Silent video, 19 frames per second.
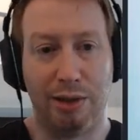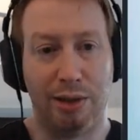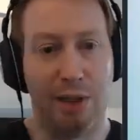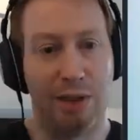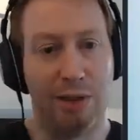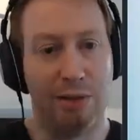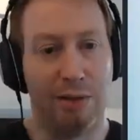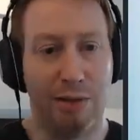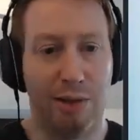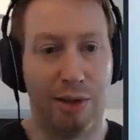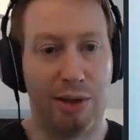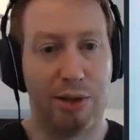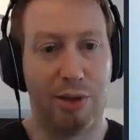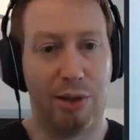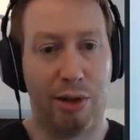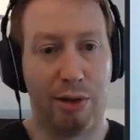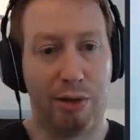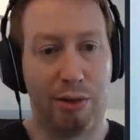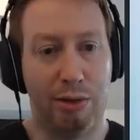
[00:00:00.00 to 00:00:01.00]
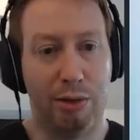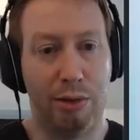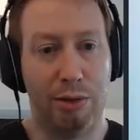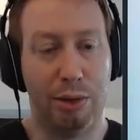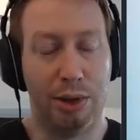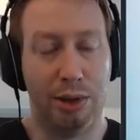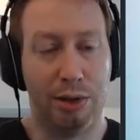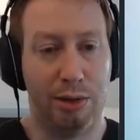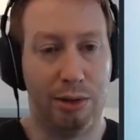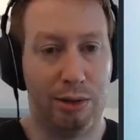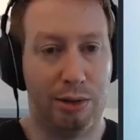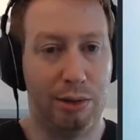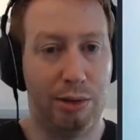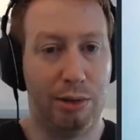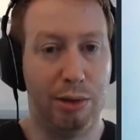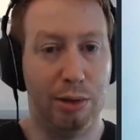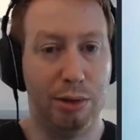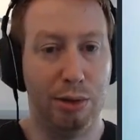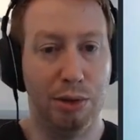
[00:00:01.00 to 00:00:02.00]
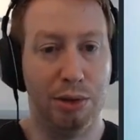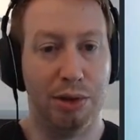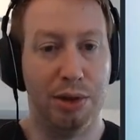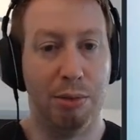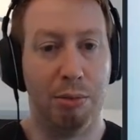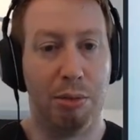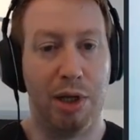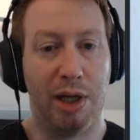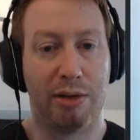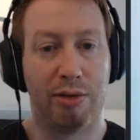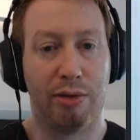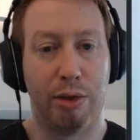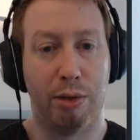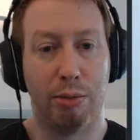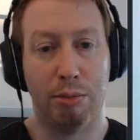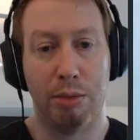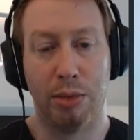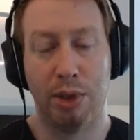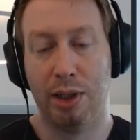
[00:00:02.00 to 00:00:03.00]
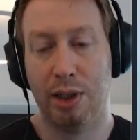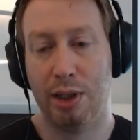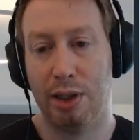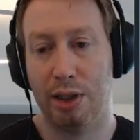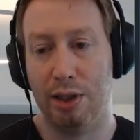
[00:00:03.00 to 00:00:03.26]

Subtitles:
and then start to use the platform,